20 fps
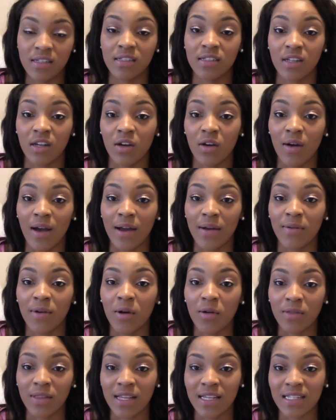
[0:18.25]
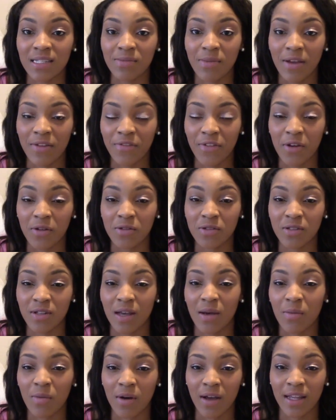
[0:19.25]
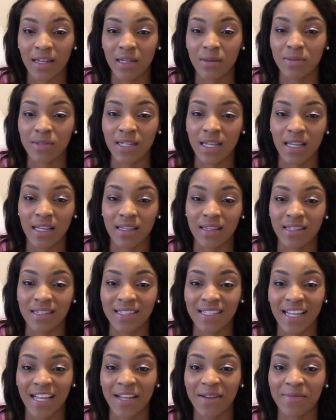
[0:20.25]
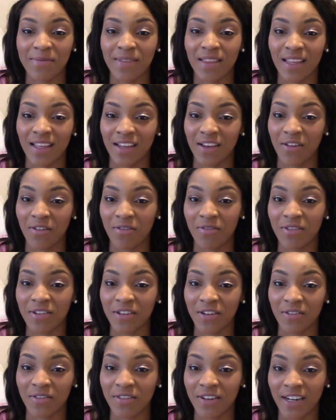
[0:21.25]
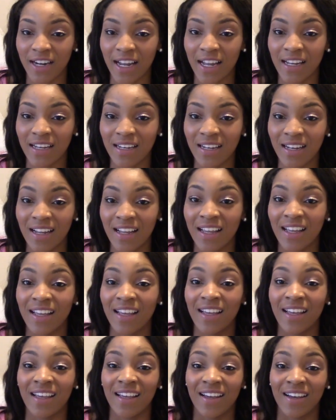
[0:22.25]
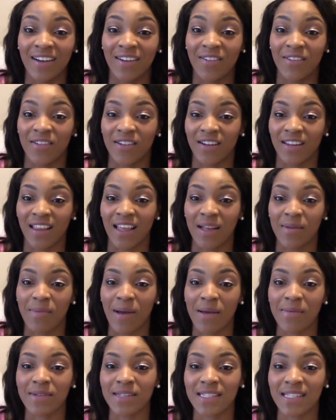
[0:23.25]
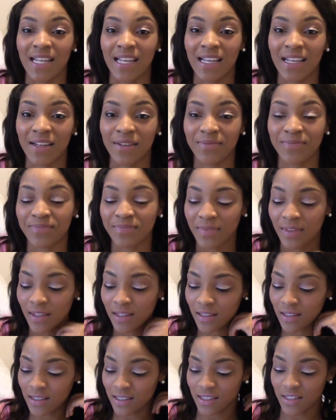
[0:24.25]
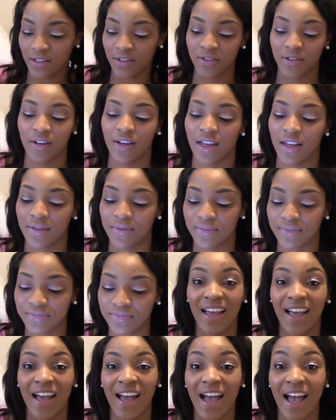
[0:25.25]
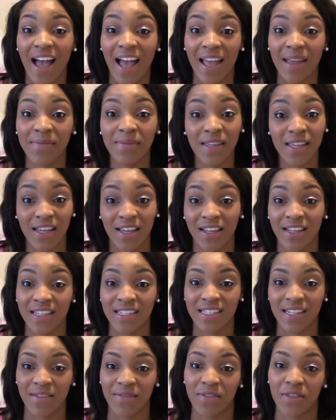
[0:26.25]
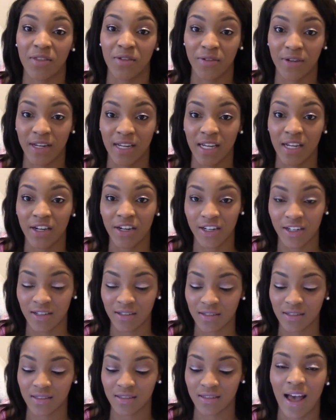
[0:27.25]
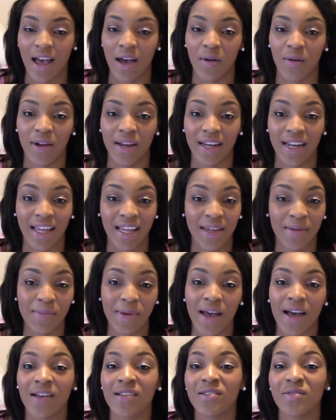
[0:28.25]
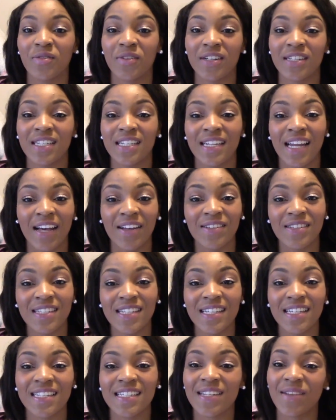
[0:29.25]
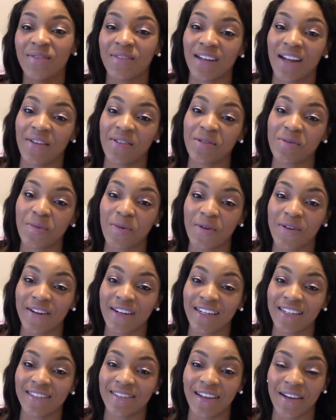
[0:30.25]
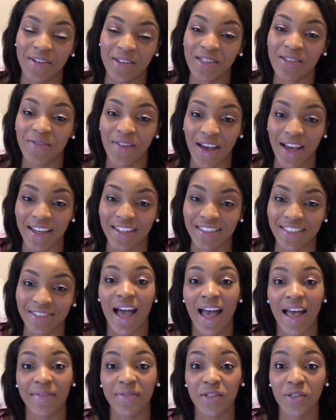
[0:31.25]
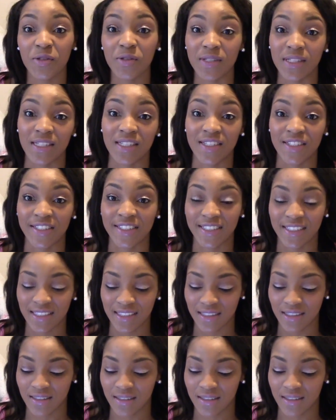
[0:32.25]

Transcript: so I wrote things in my phone so I won't end up saying the same thing over and over again. Or like by mistake. So, okay. I'm the youngest of three girls. I weighed 8 pounds 14 ounces when I was born. I was fat. I have two sisters.